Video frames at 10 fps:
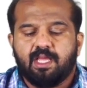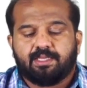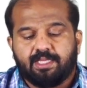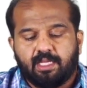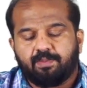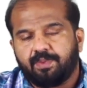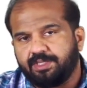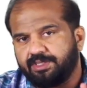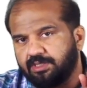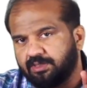that
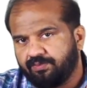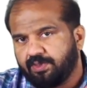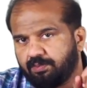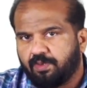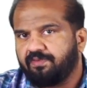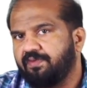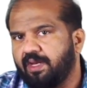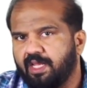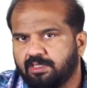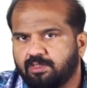patients with
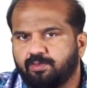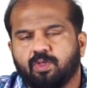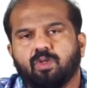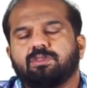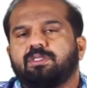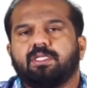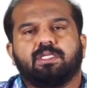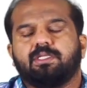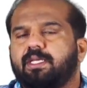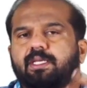prophylaxis, because
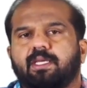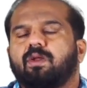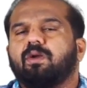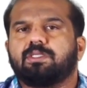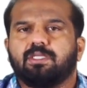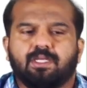they cannot